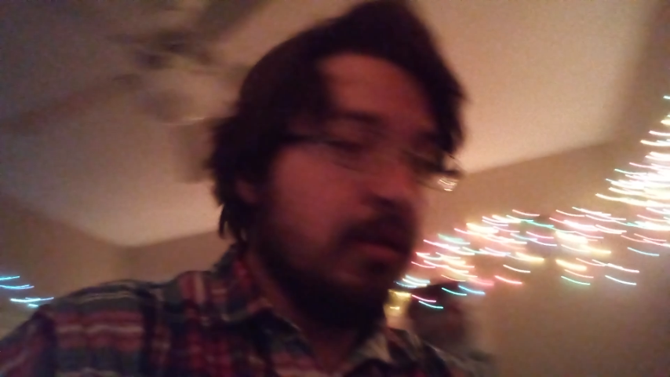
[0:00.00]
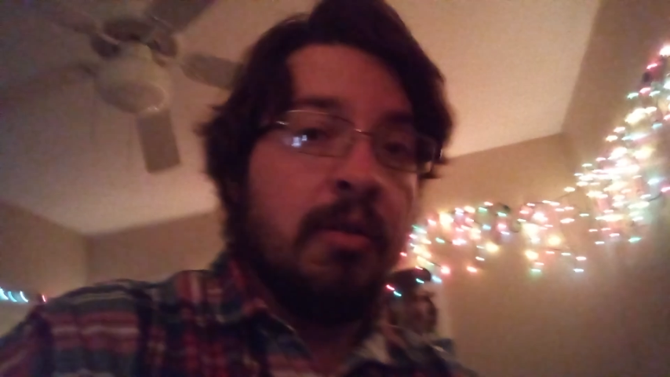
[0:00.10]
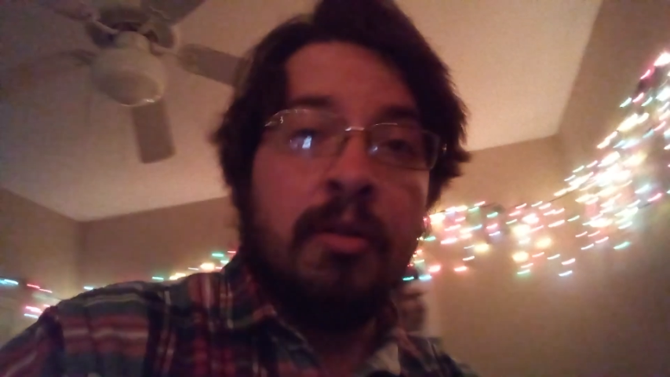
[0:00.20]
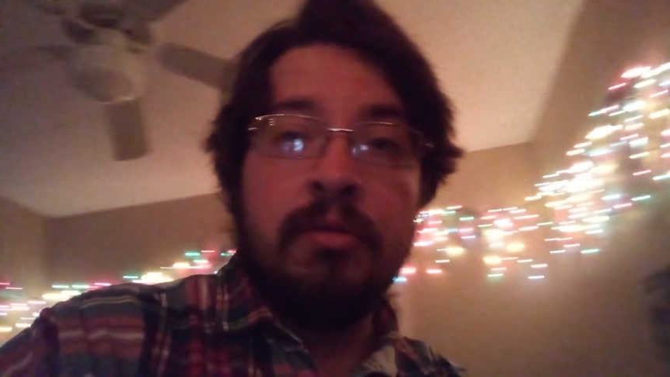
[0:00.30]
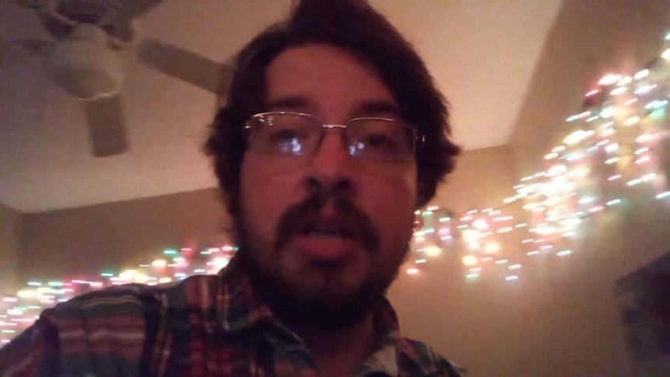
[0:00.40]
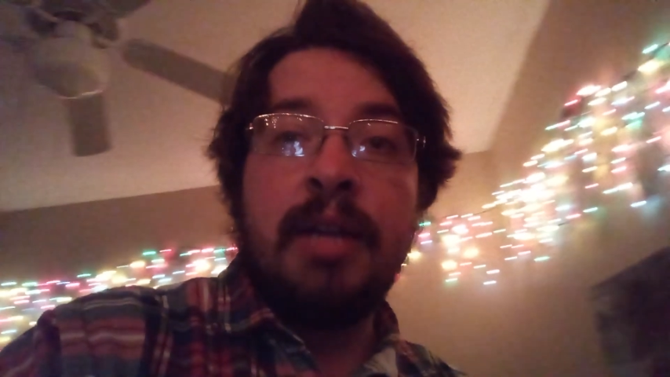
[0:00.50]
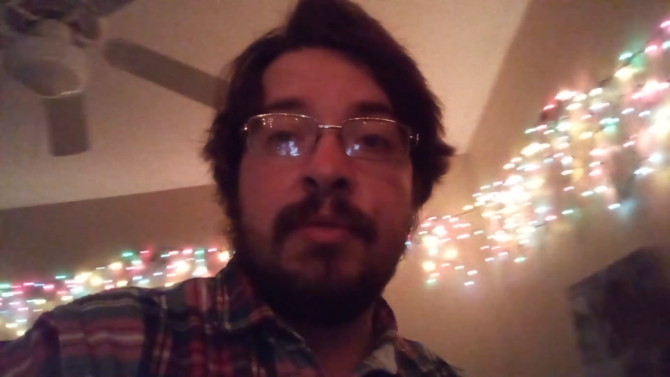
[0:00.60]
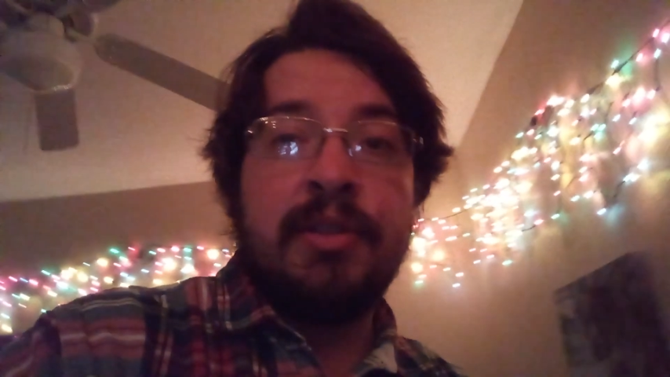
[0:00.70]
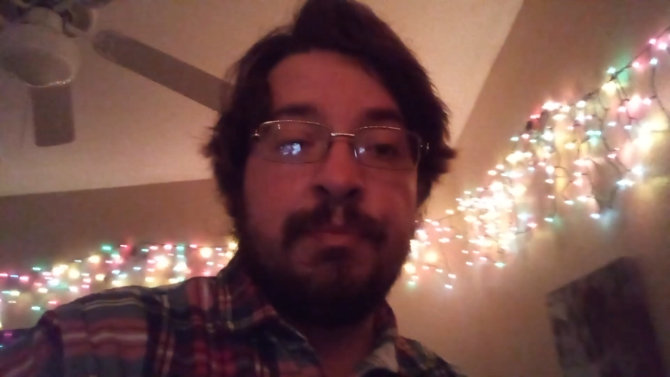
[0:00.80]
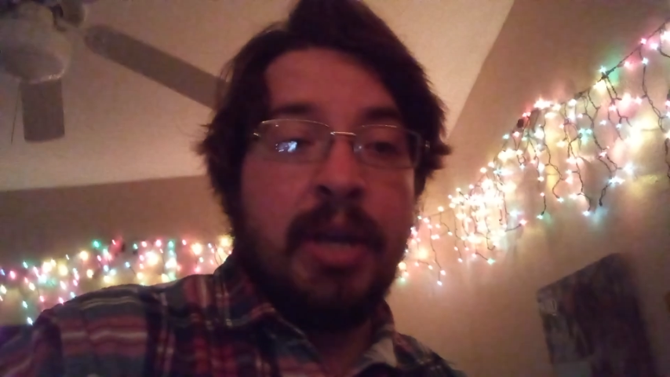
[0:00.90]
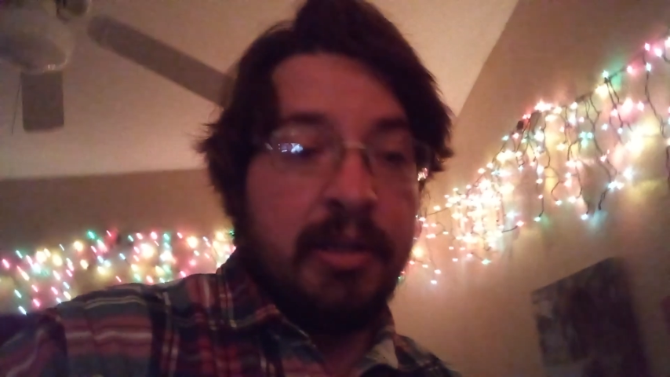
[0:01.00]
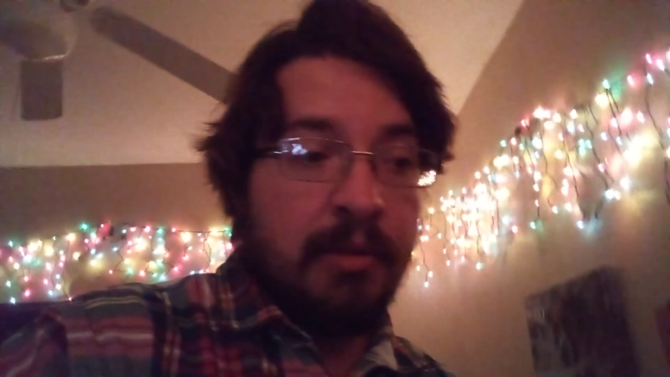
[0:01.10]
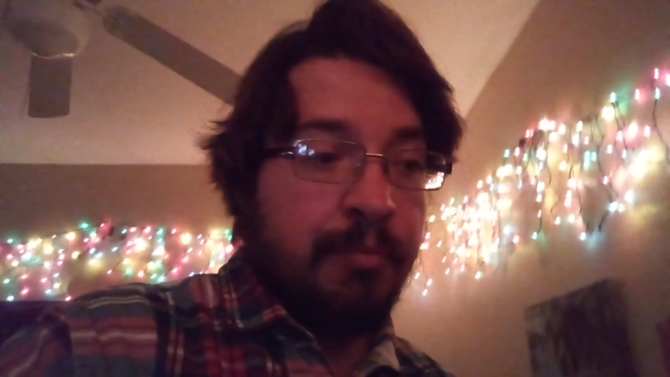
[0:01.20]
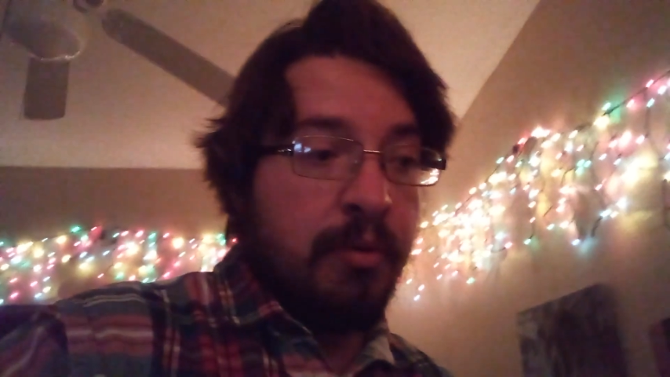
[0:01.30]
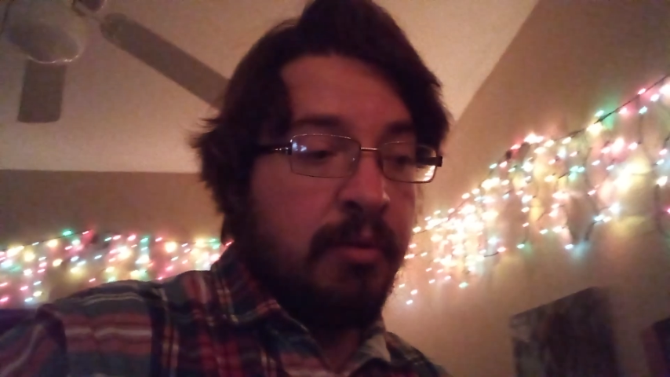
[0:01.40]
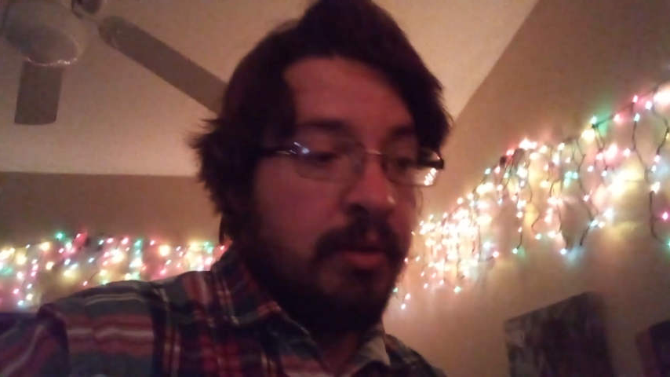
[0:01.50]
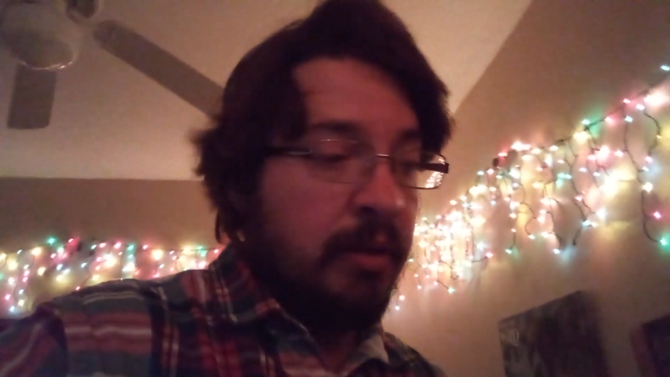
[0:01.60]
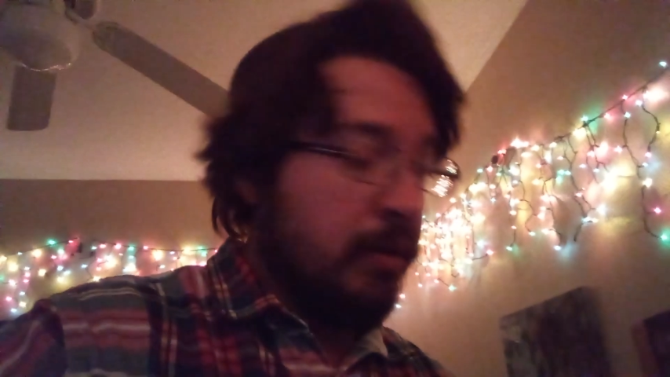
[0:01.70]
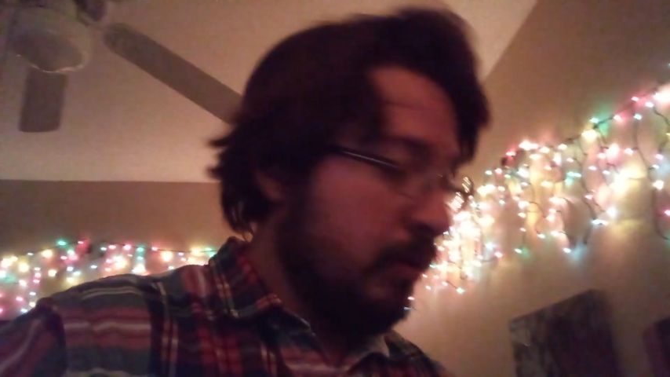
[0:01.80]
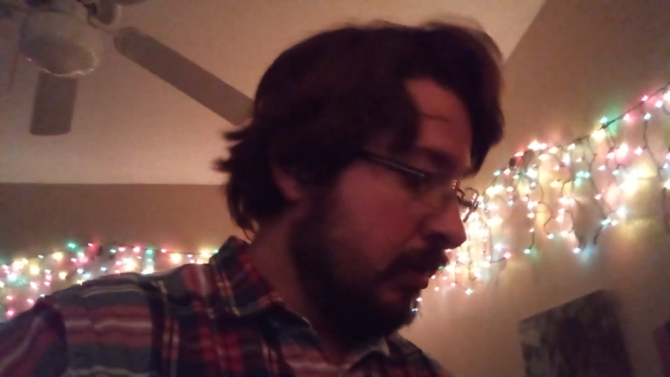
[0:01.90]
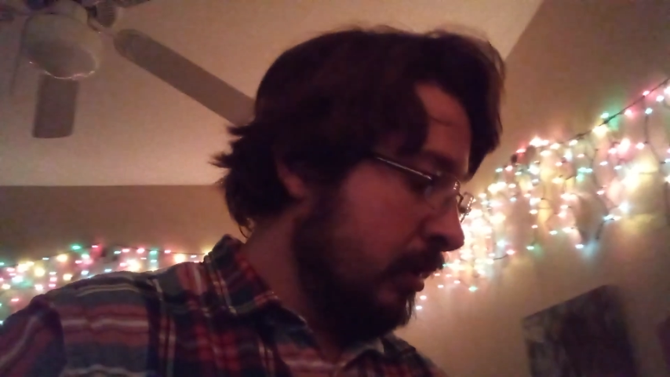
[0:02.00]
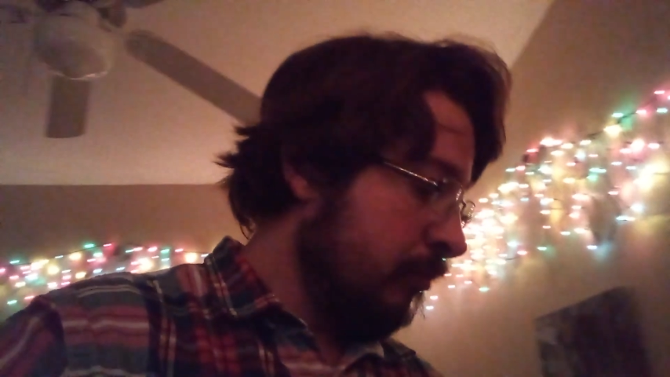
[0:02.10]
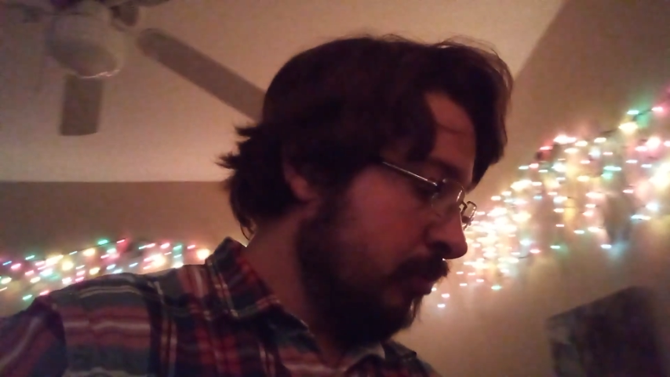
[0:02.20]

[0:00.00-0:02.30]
a whole lot respectable. And